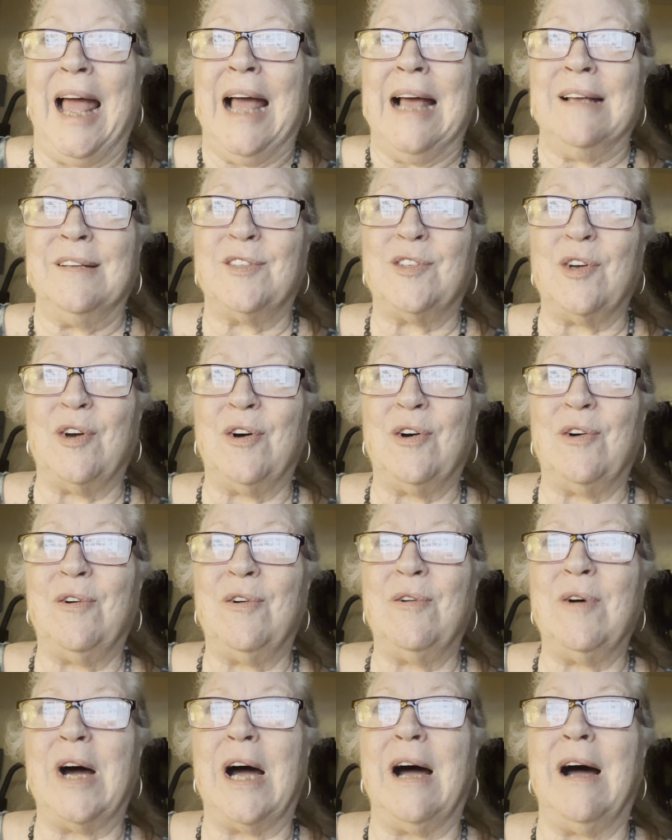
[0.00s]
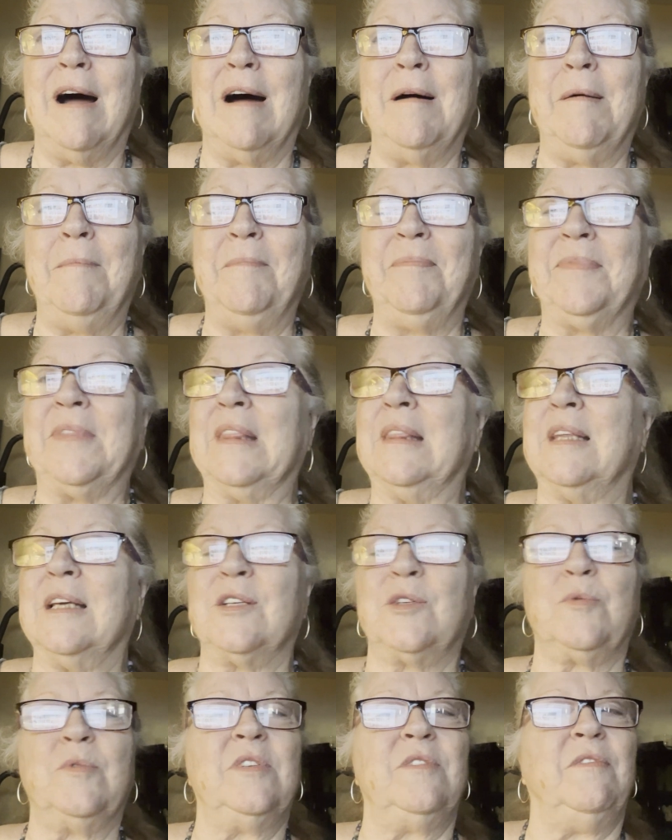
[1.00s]
So
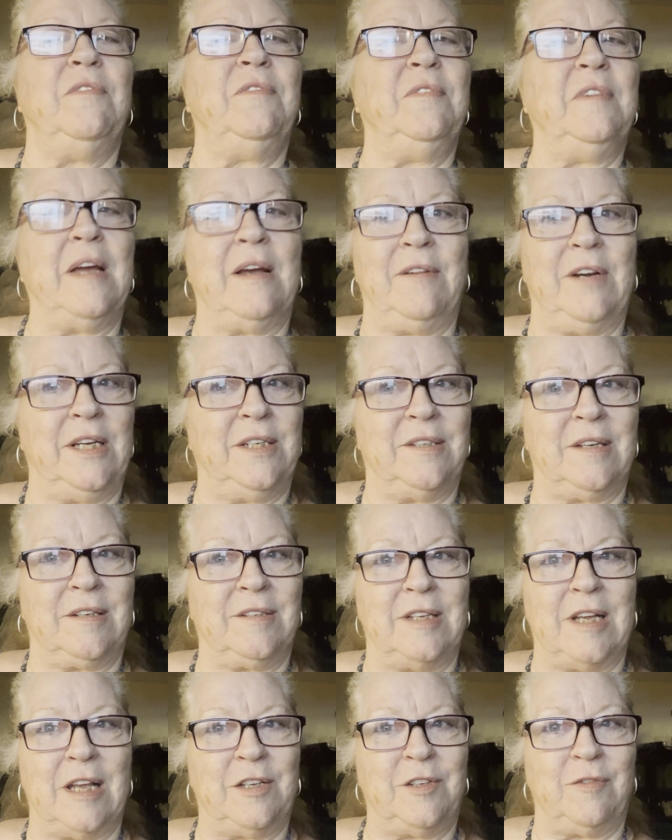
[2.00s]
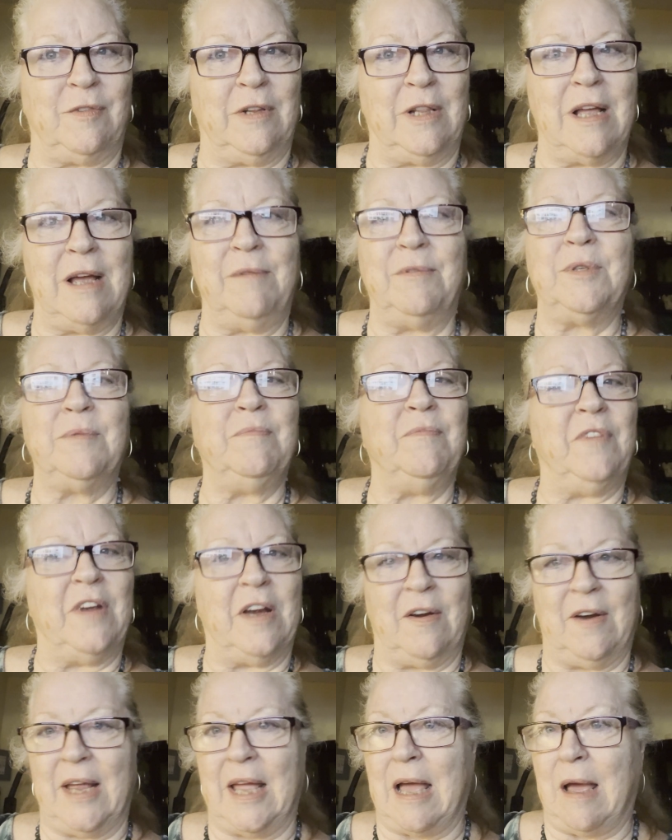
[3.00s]
this was very successful. I was
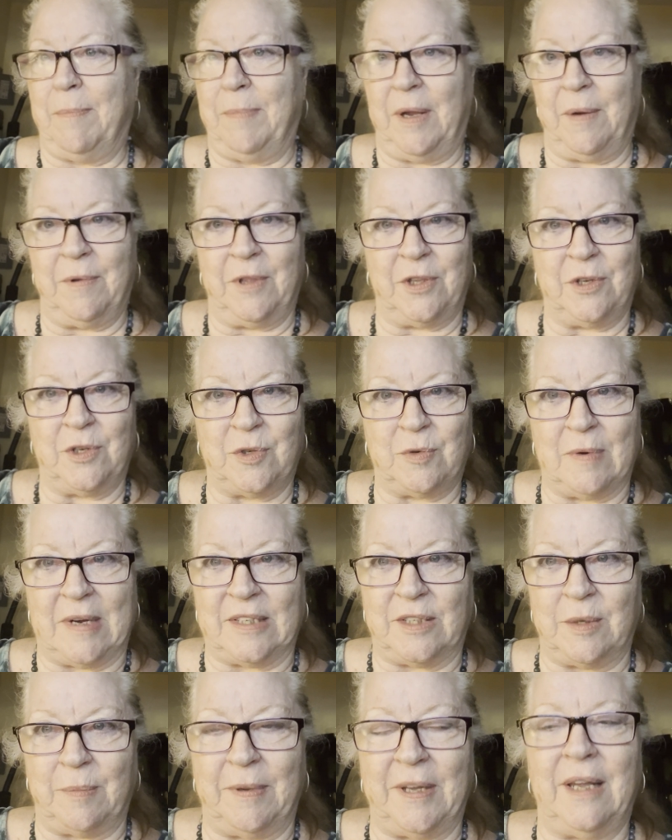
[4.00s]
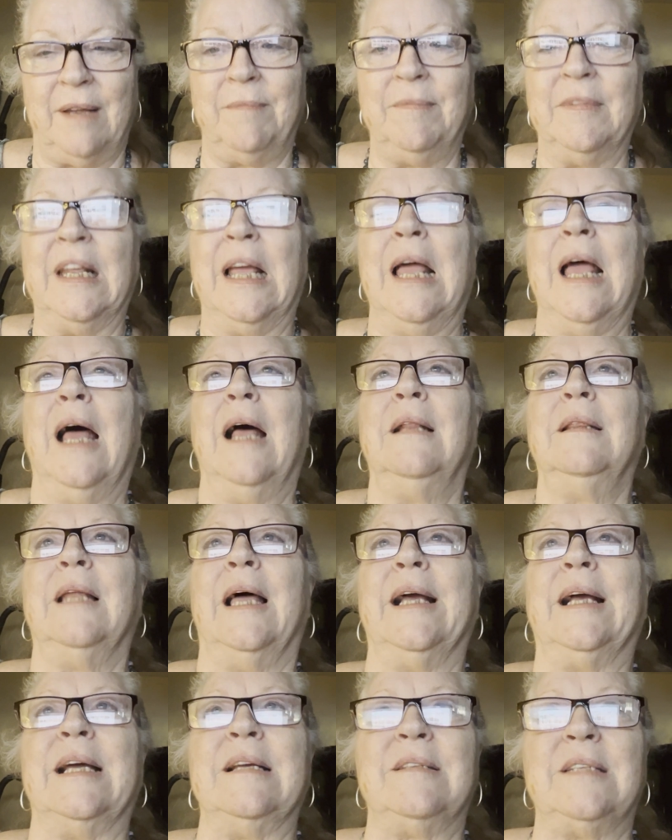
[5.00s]
very happy with this recipe.
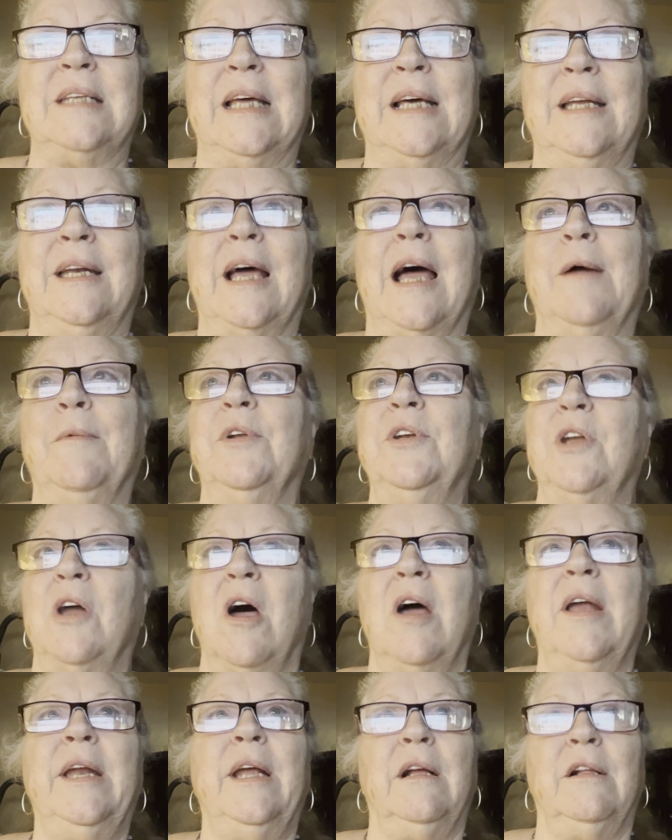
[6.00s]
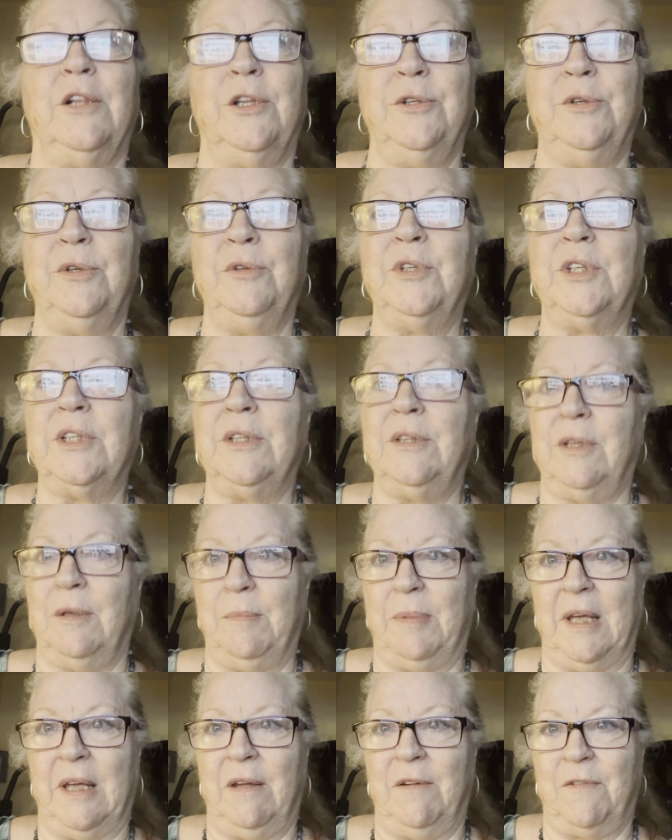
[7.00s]
Like I said, I will not include the
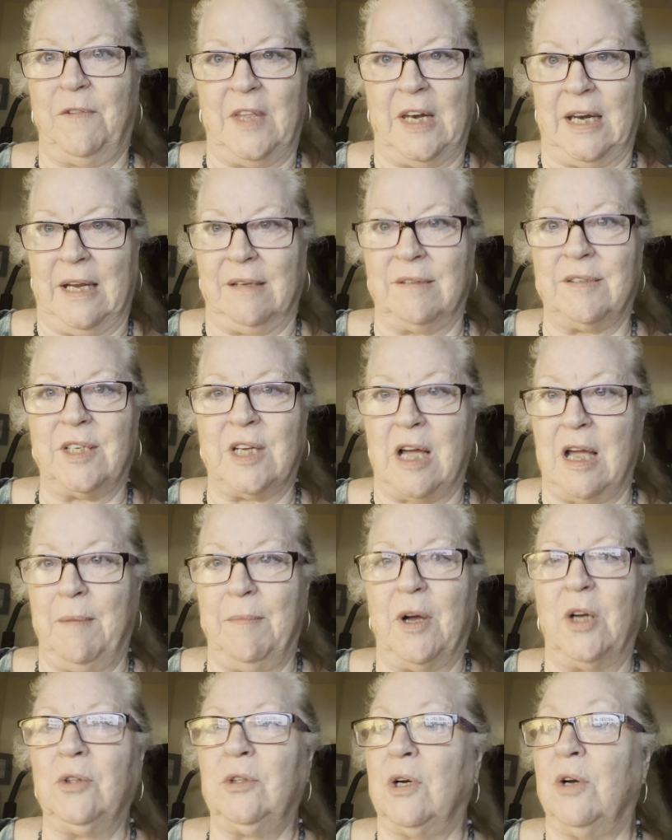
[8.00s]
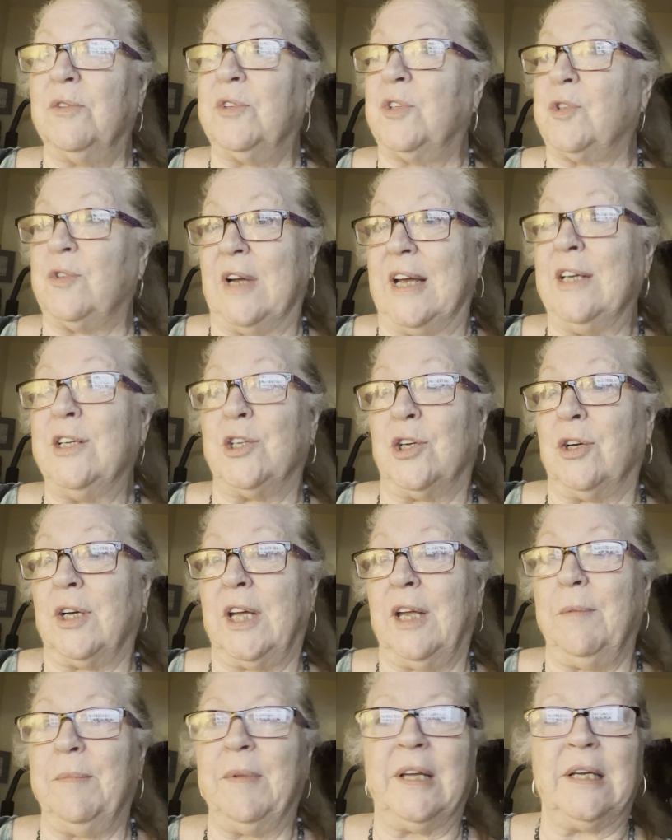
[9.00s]
beef the next time. I'll go straight
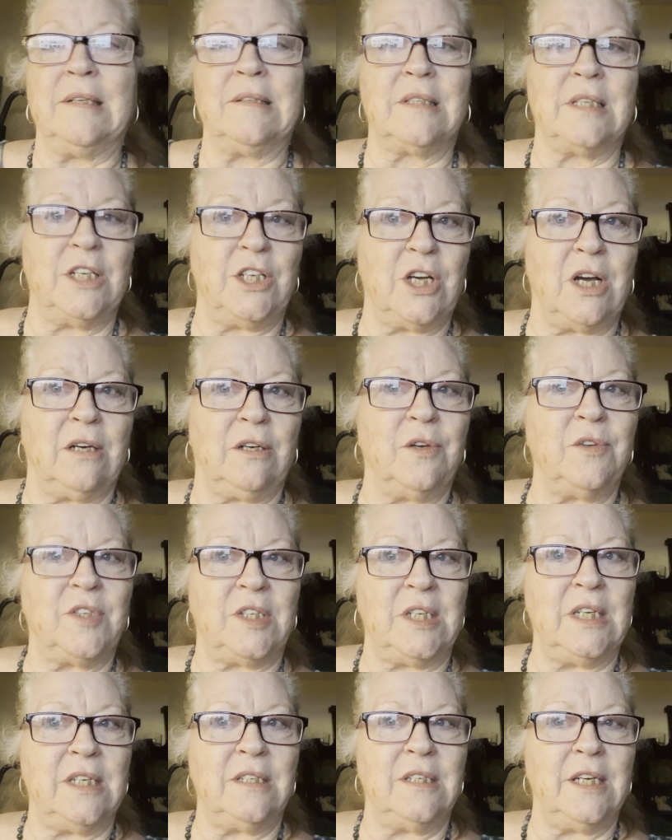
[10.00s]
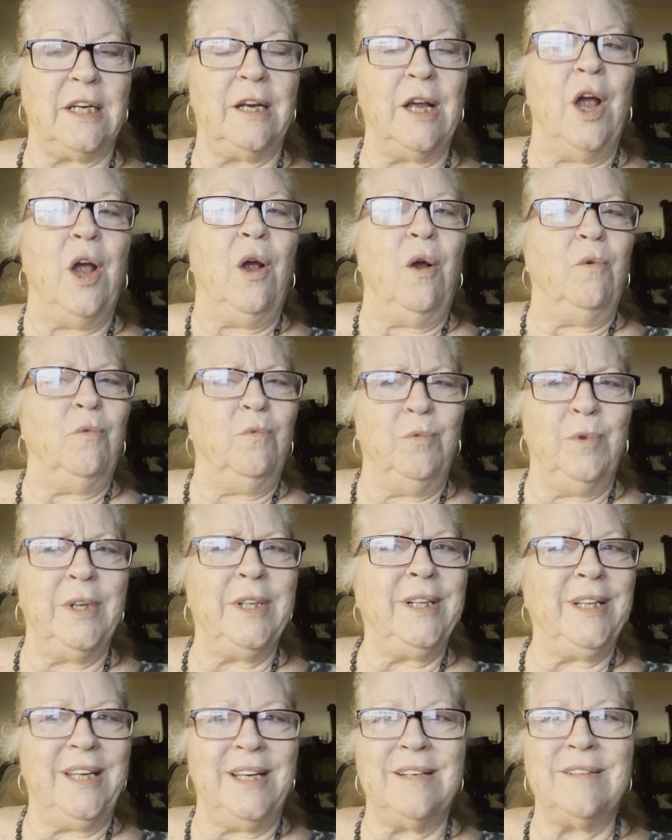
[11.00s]
turkey because the taco seasoning
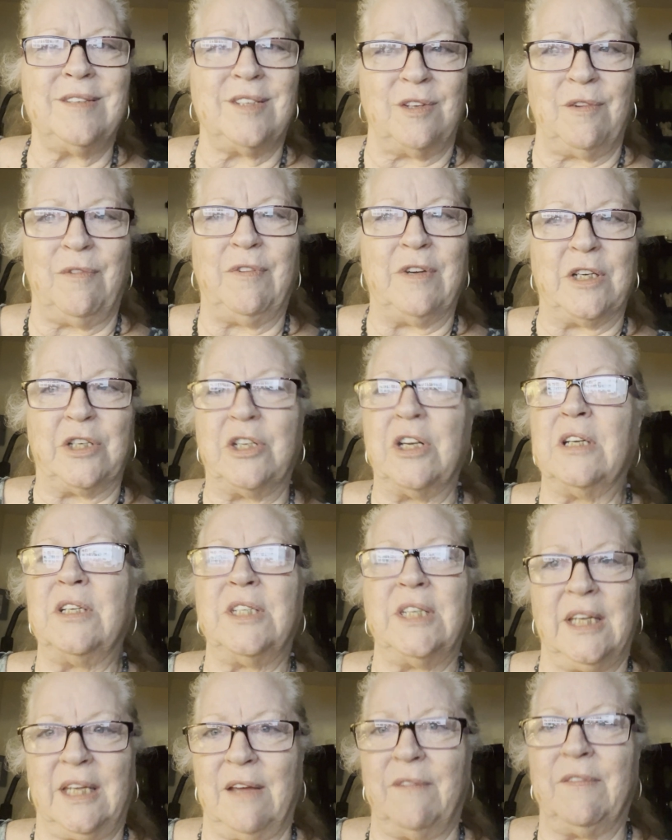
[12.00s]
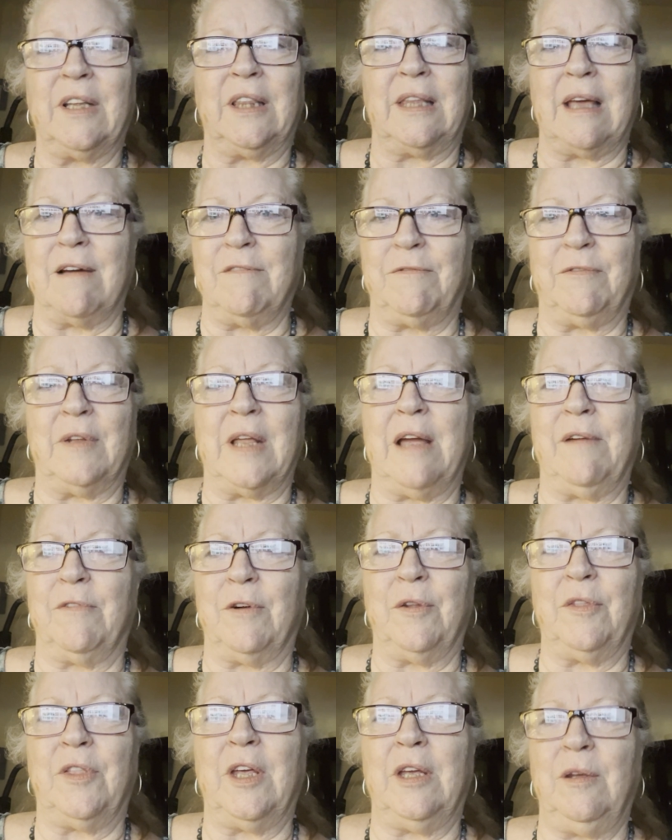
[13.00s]
really is sufficient to give it that
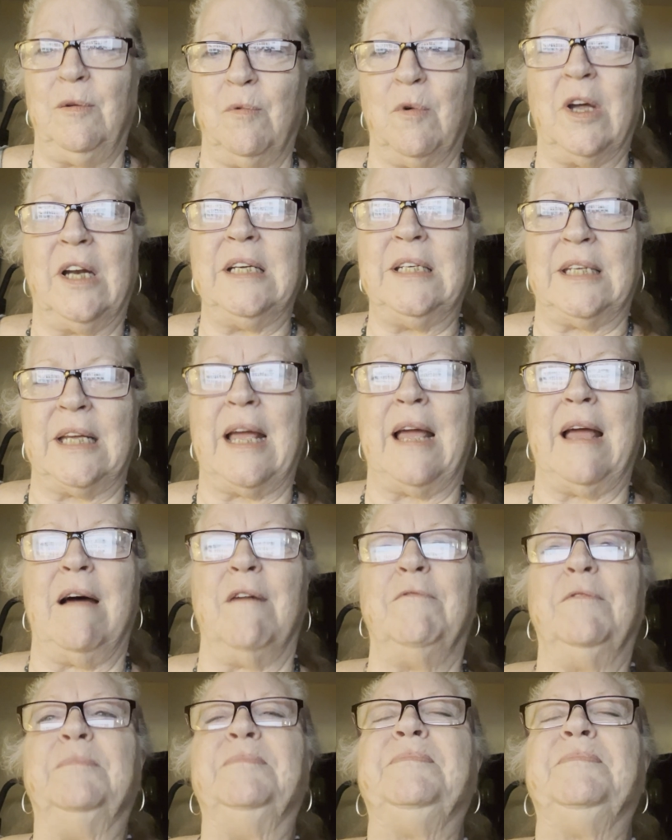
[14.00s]
flavor that you want it to have.